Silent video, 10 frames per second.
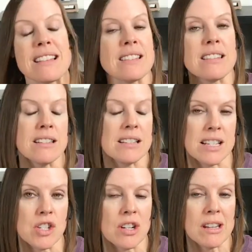that's the
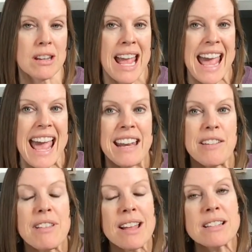decision and
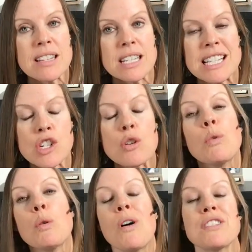if that's the decision
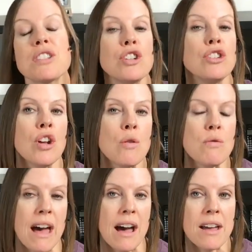we want to
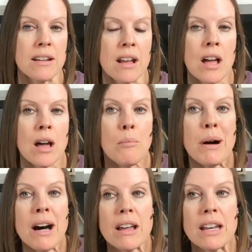know that
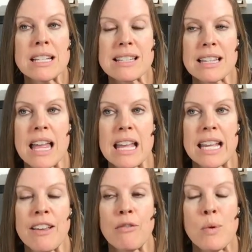but it's
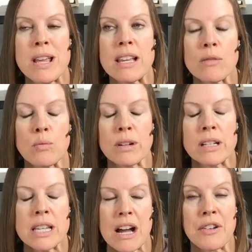like if we can
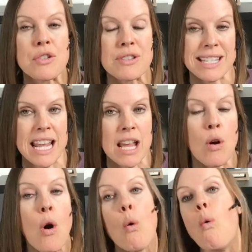really
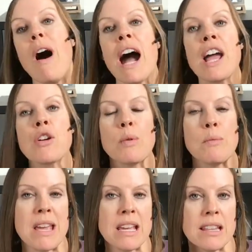understand why are we
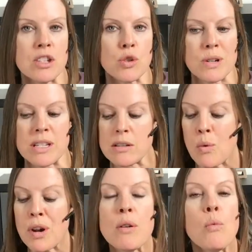making these choices
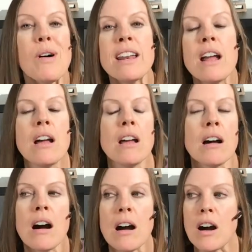what it, what
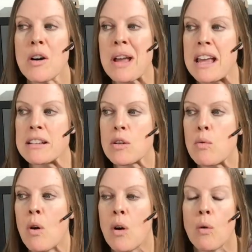huh okay
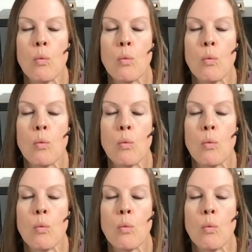so